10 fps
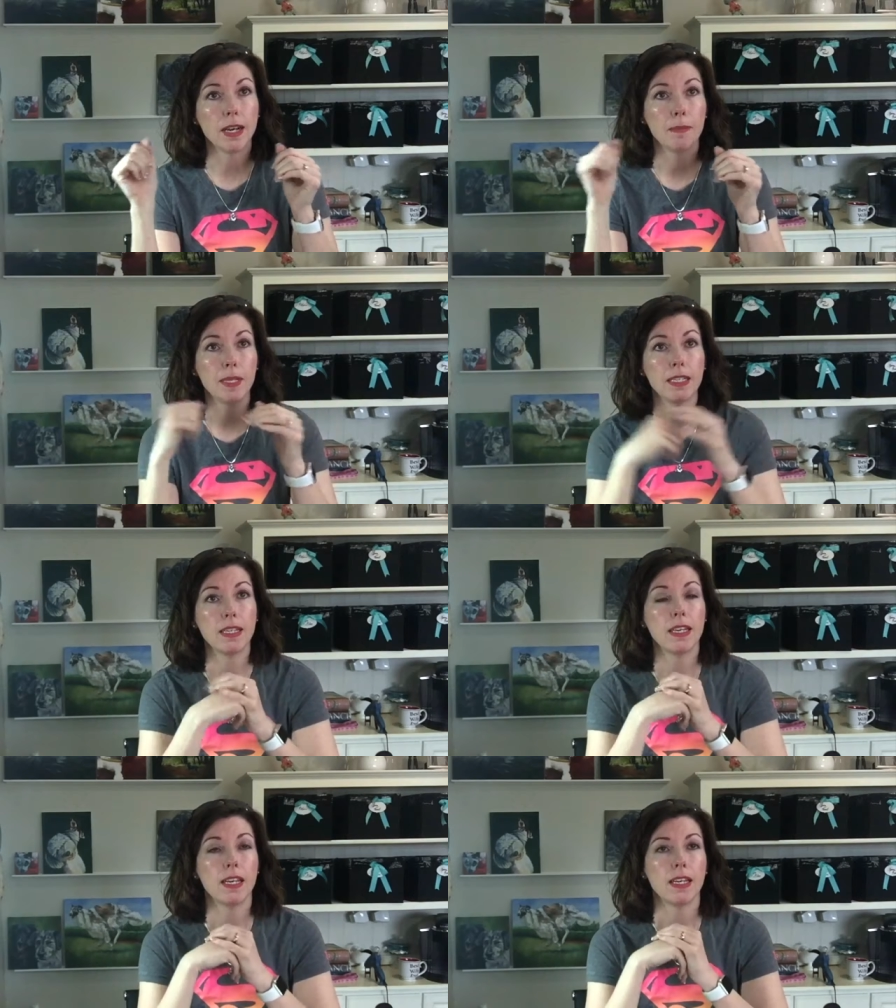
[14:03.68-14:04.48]

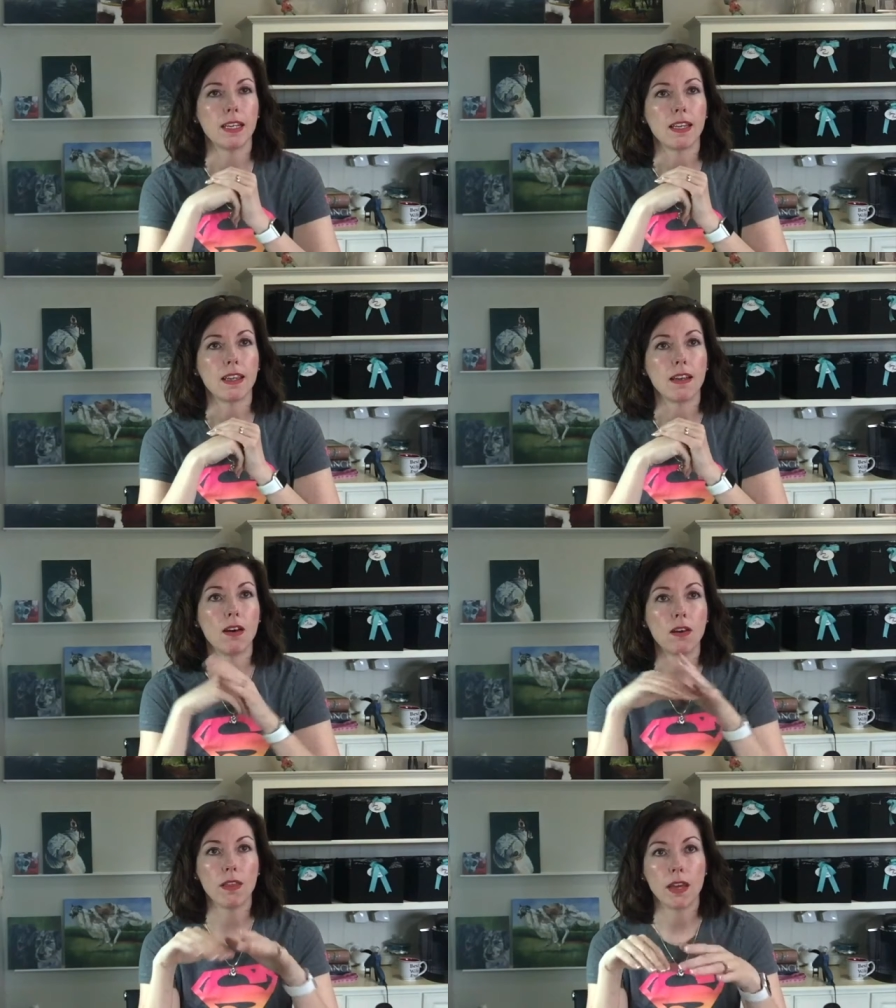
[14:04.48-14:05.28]
copy, and
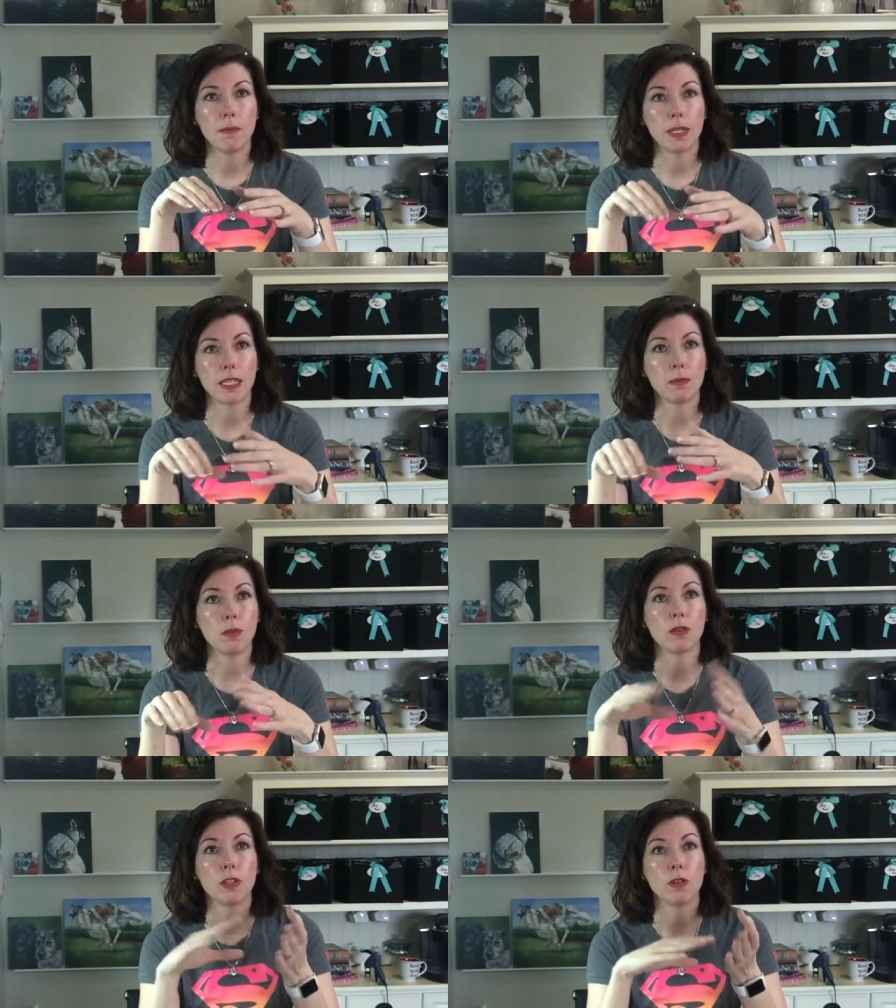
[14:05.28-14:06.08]
all that money
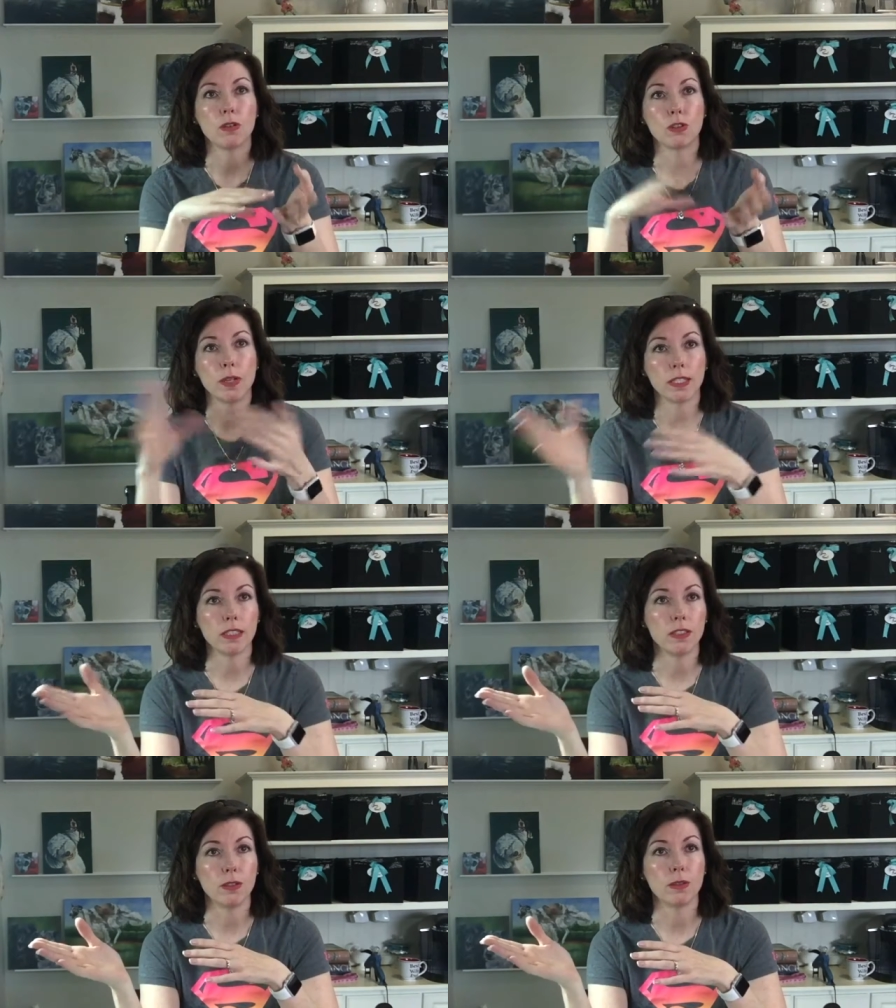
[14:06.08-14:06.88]
will go
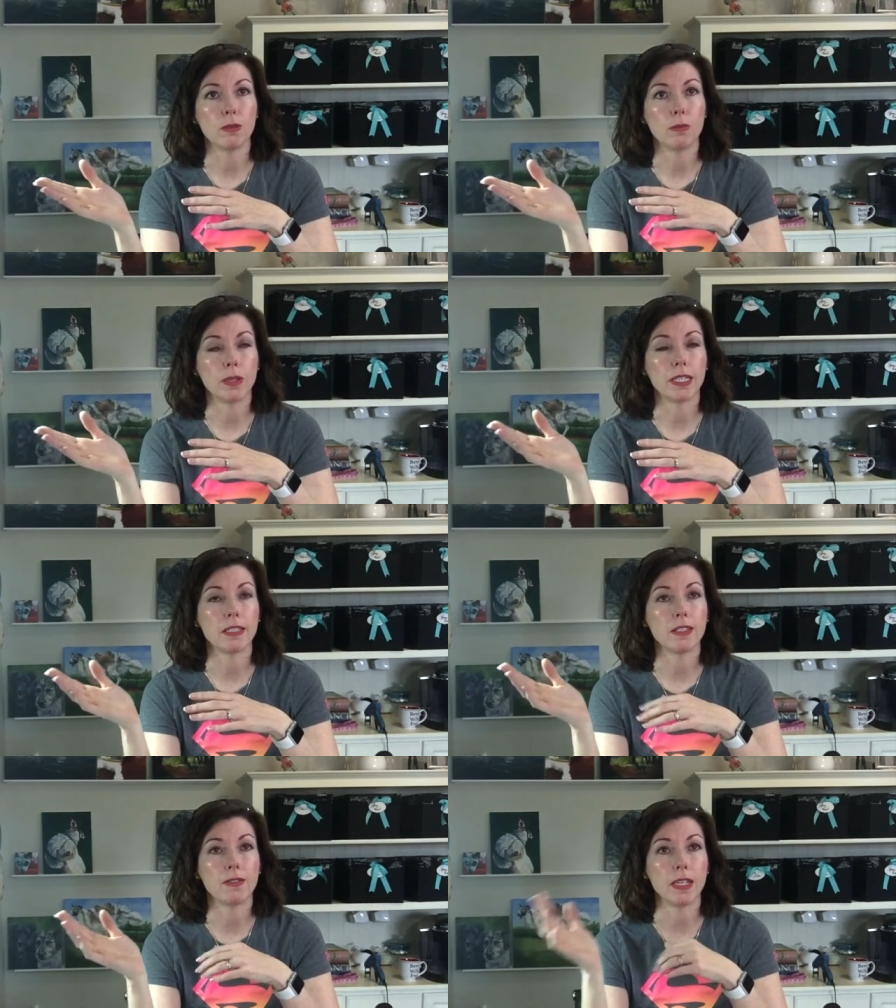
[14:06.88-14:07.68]
directly to
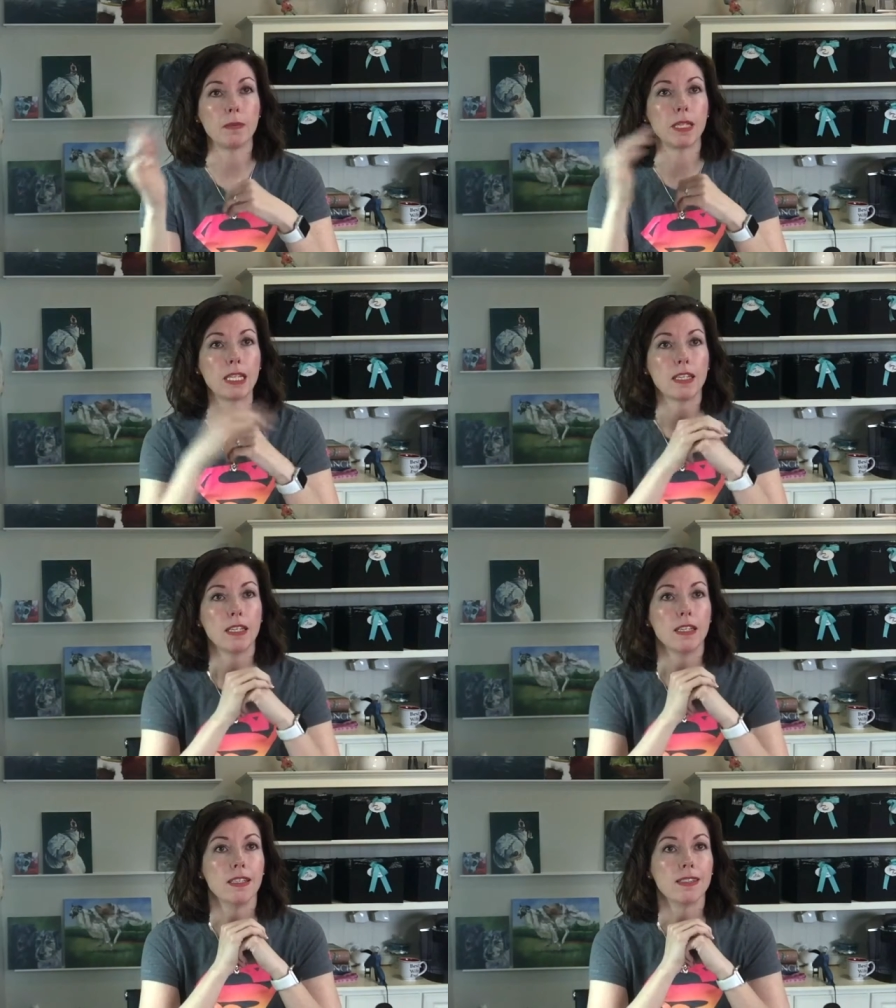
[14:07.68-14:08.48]
Brandon's family.
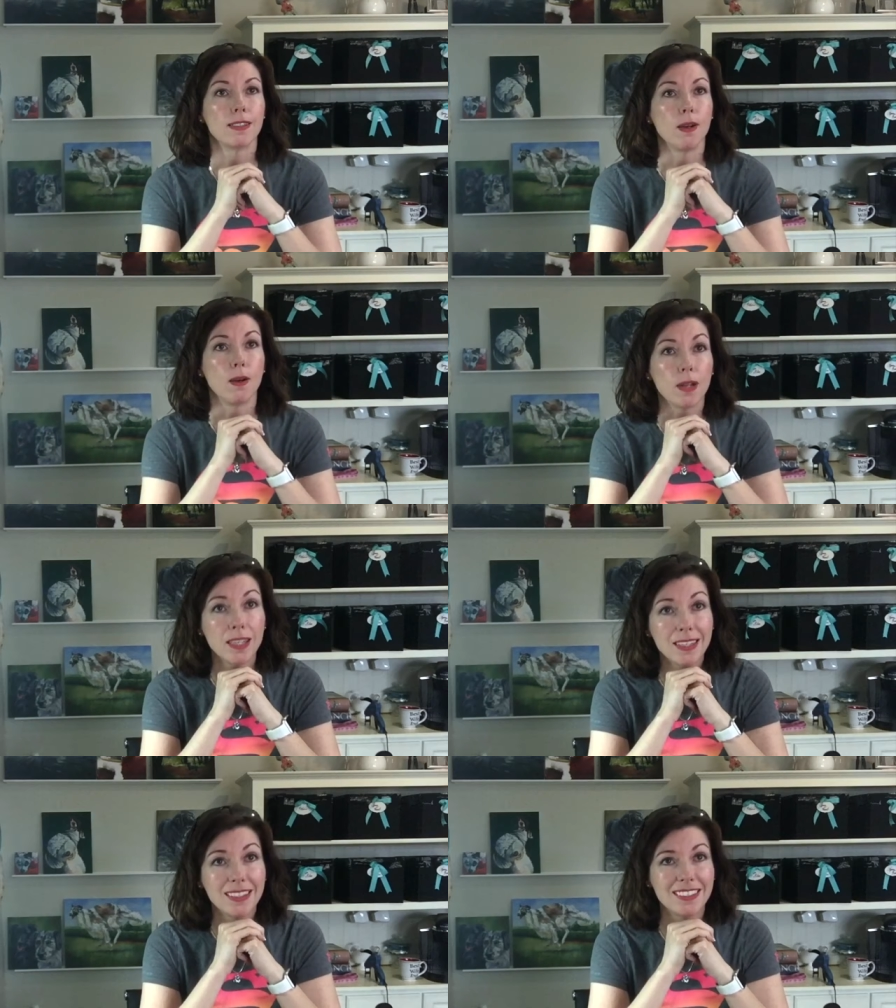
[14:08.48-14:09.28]
So
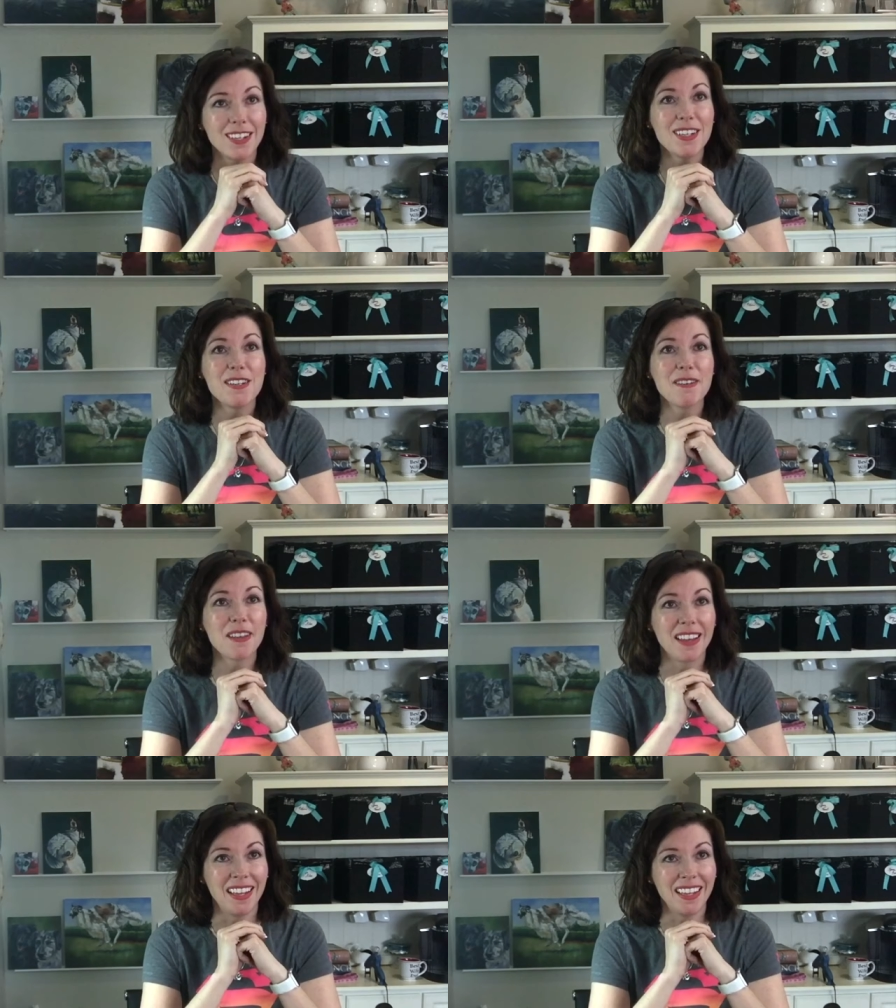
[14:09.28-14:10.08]
trying to do
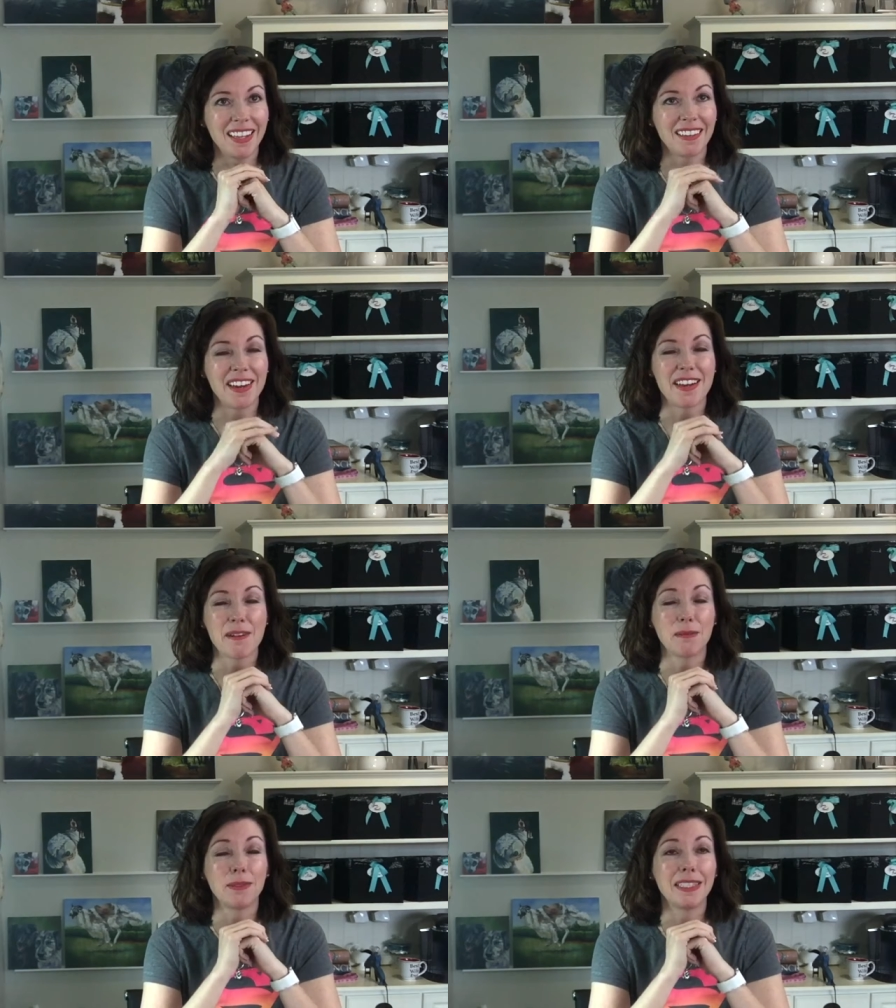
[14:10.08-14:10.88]
a lot here, and
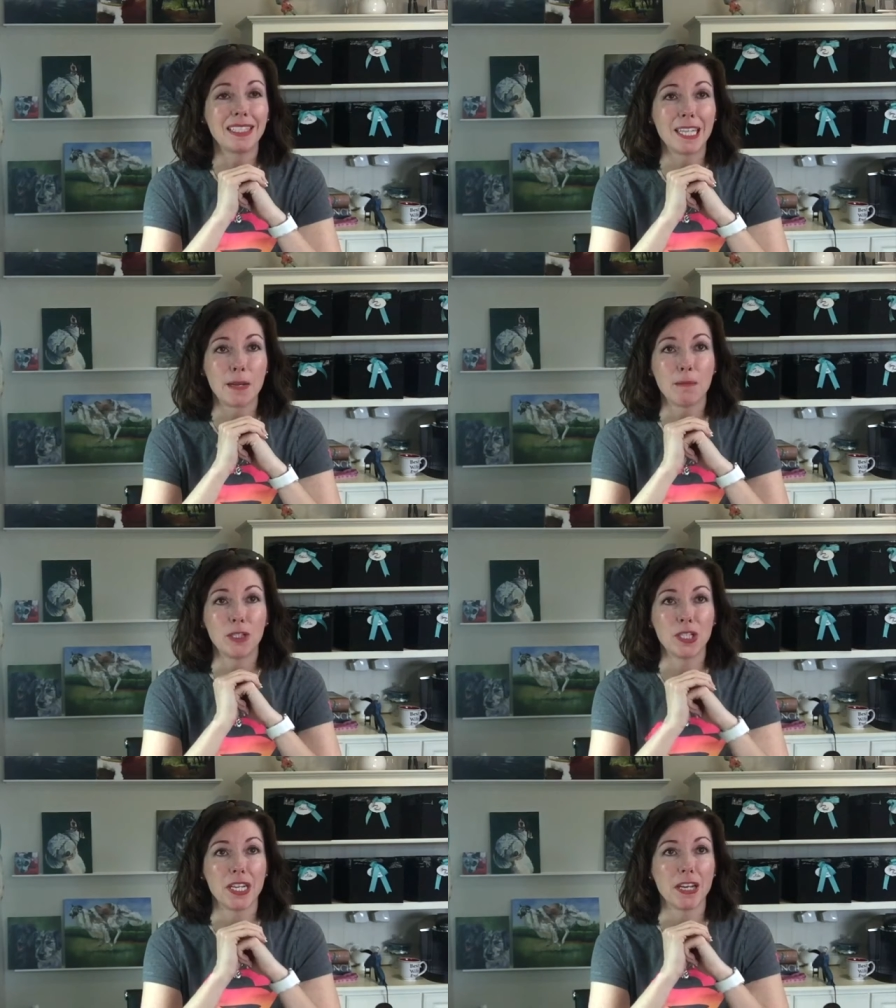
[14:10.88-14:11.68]
I really
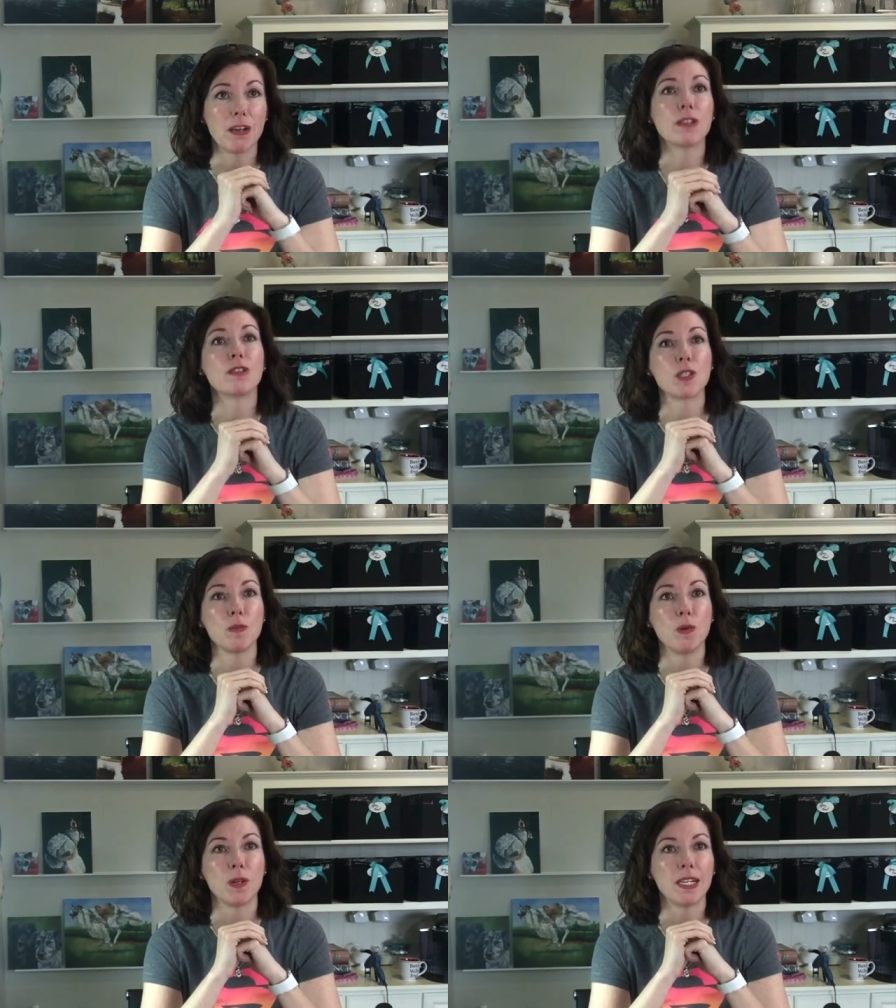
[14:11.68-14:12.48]
appreciate all your
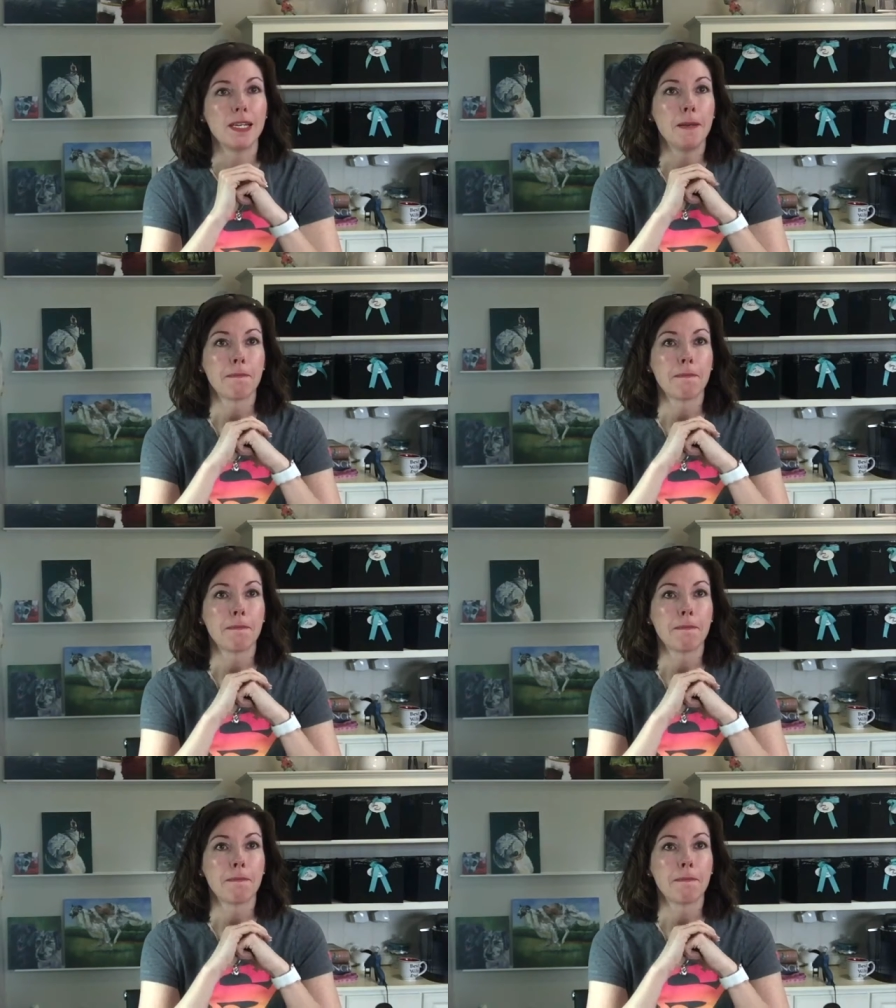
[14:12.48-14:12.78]
support.